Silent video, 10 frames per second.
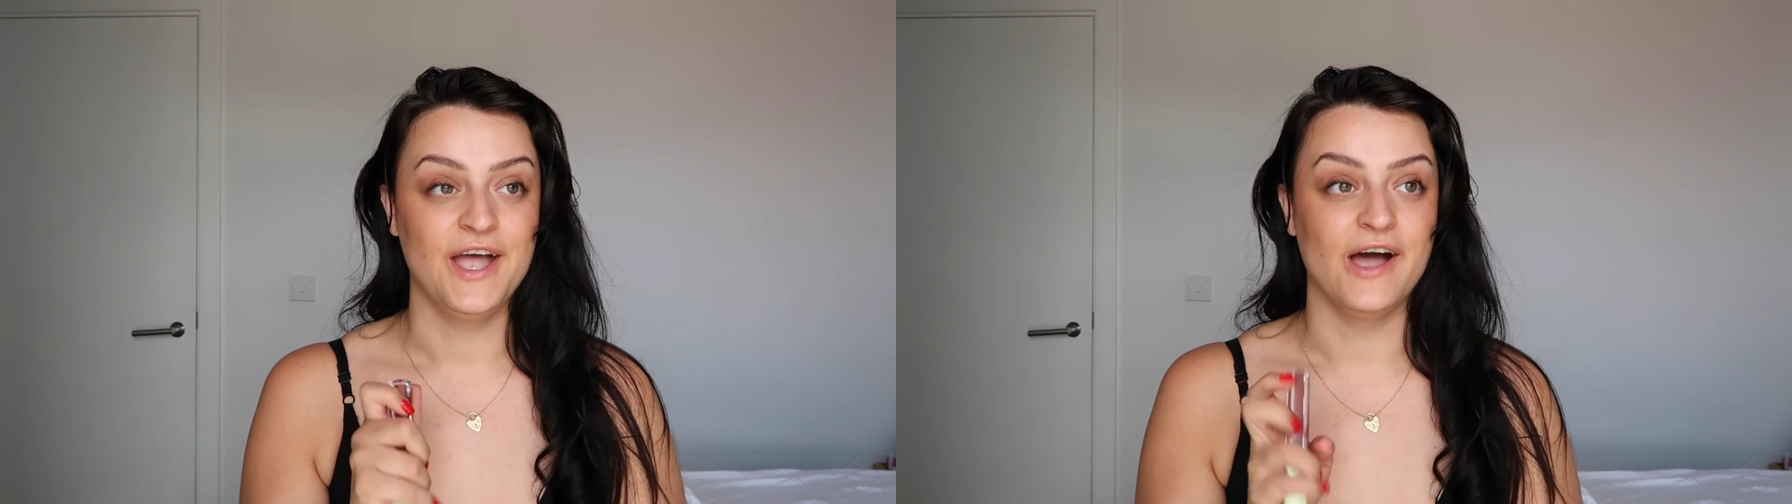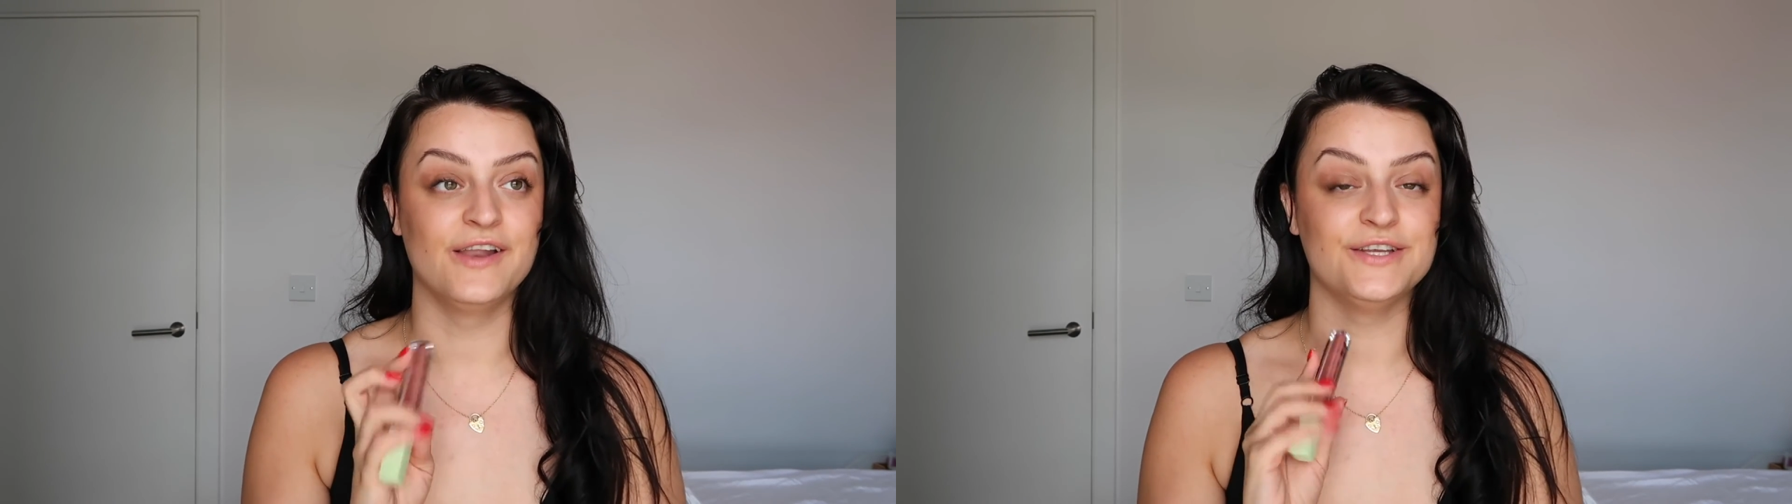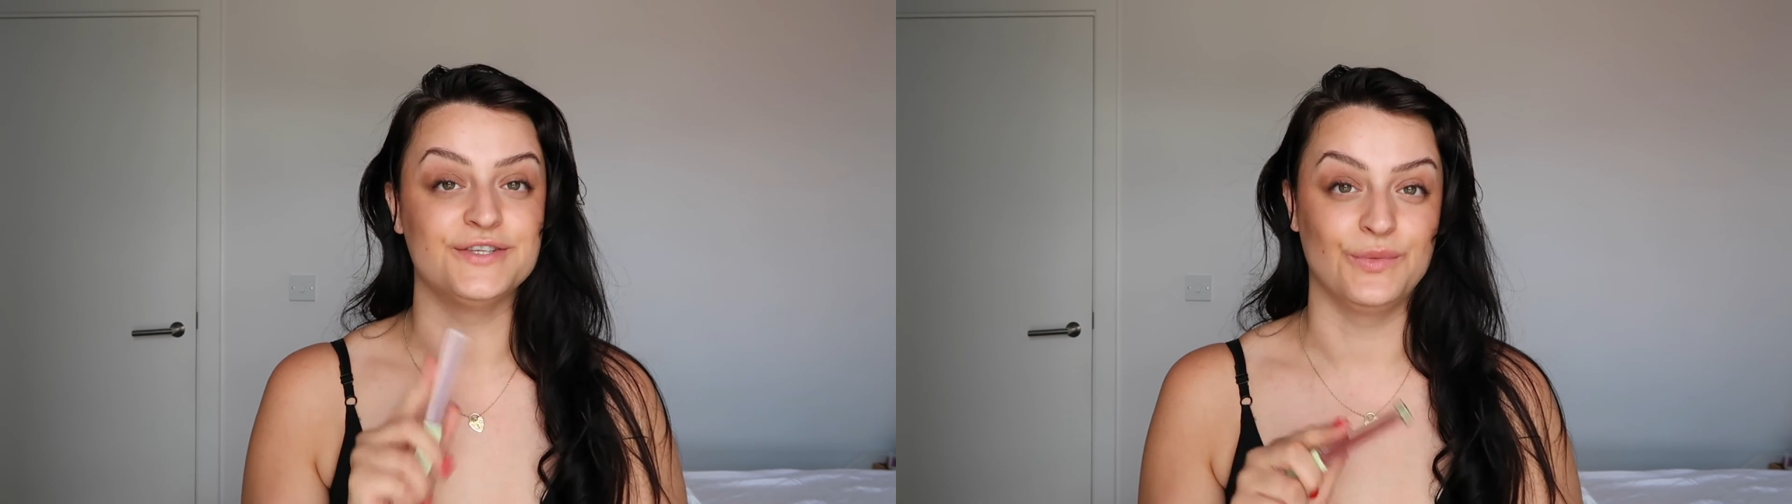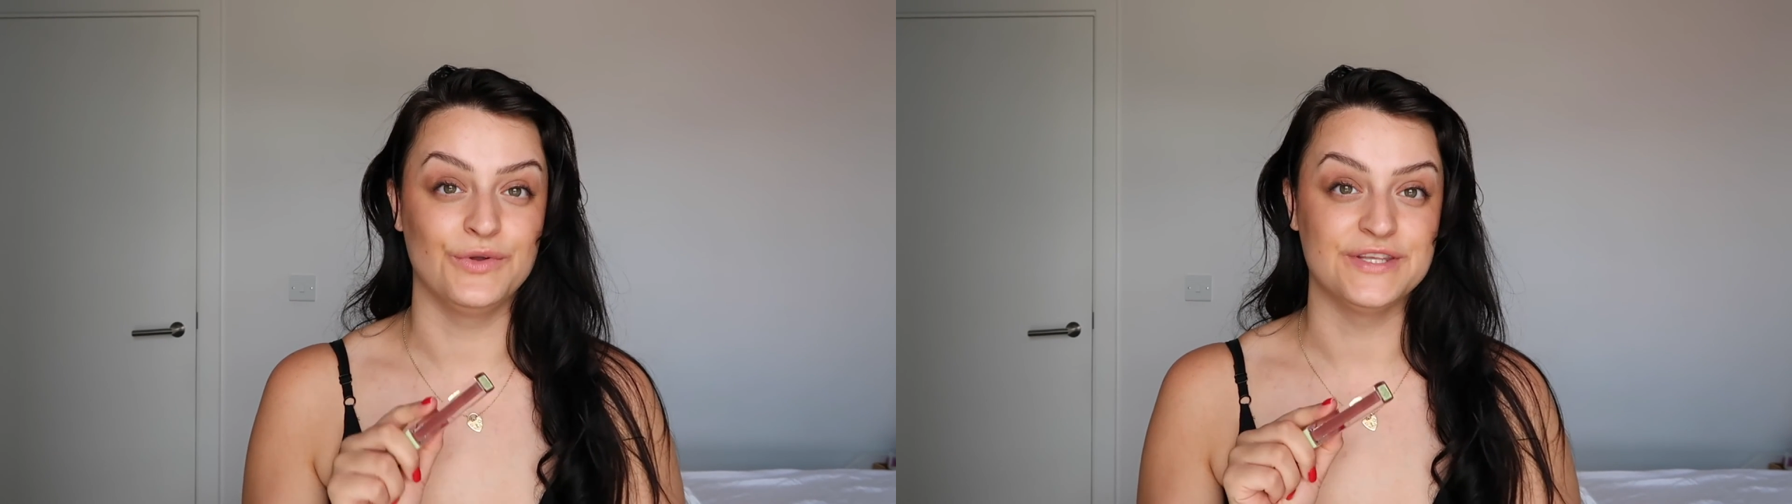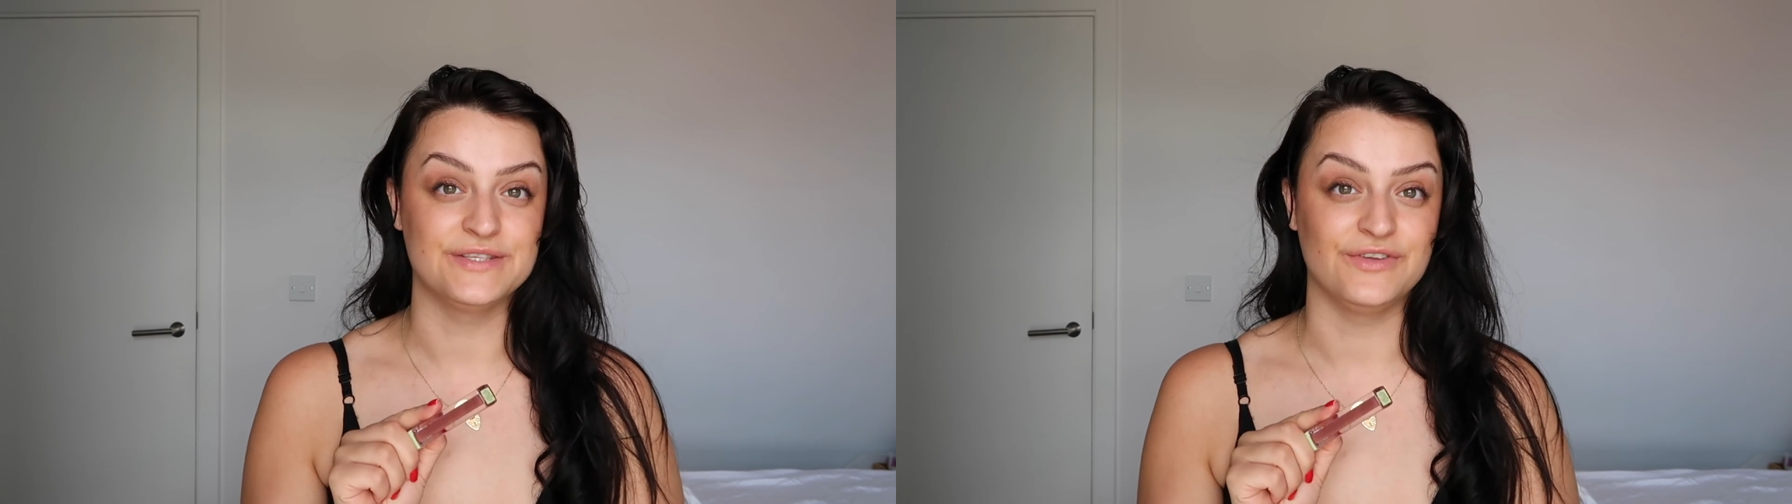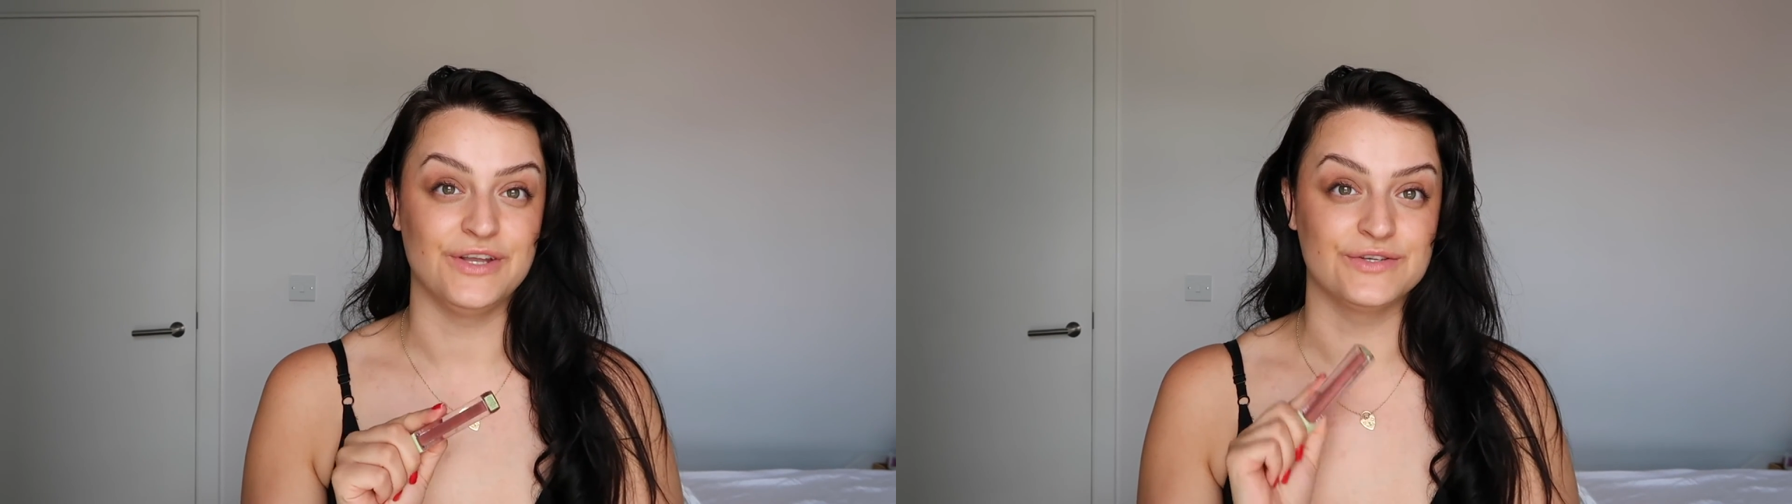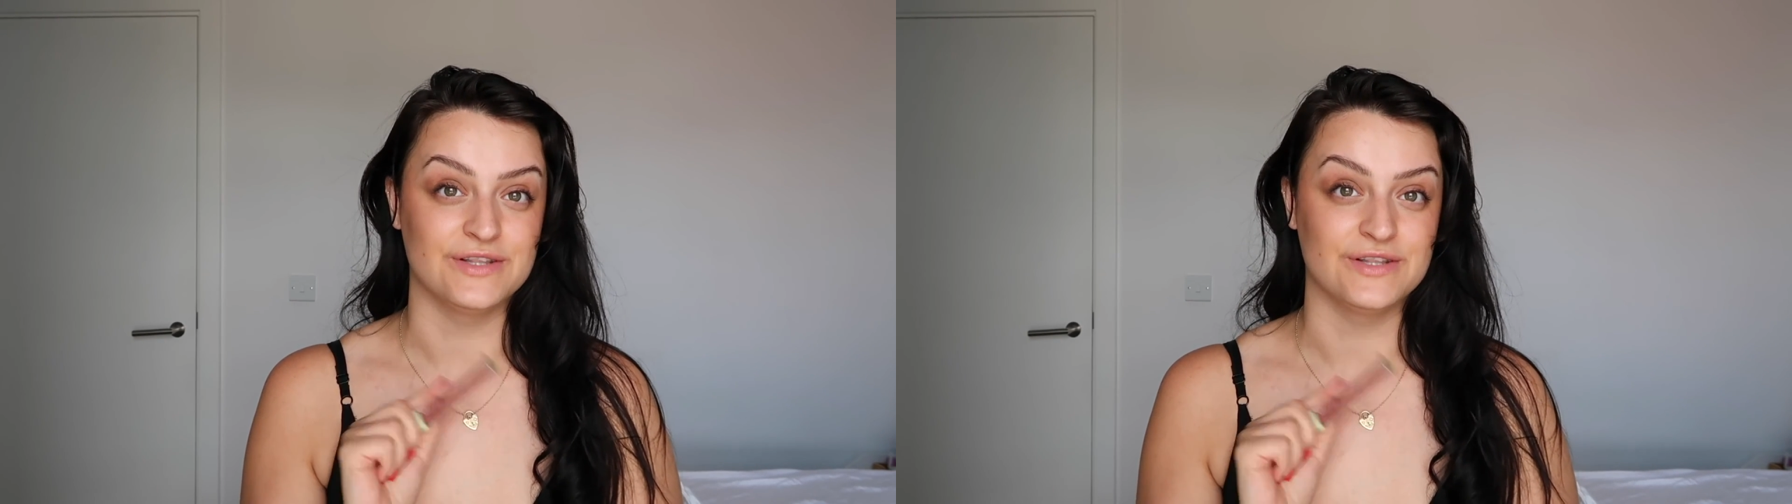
and I don't want this video to